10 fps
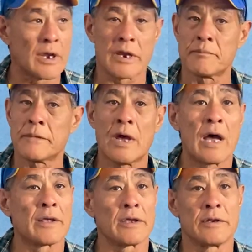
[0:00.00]
I am
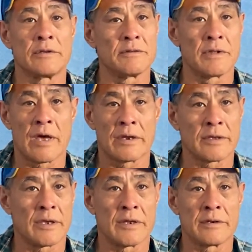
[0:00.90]
not going to do that
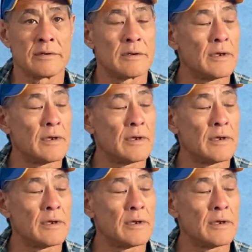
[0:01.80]
again.